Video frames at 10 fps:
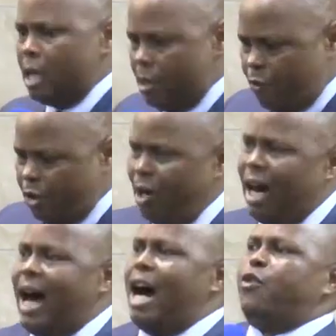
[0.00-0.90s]
If you
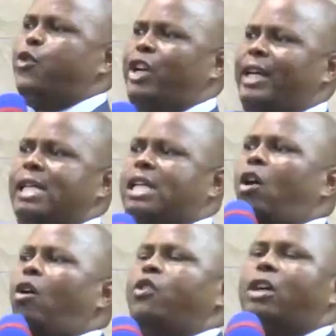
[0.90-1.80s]
are a friend
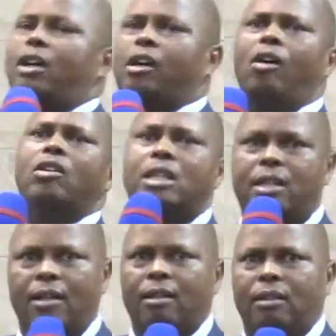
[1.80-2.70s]
of
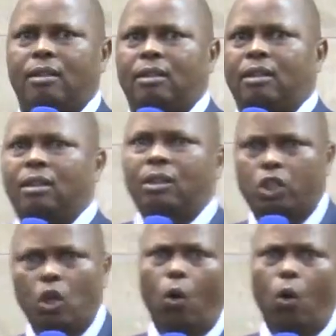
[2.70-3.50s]
God, you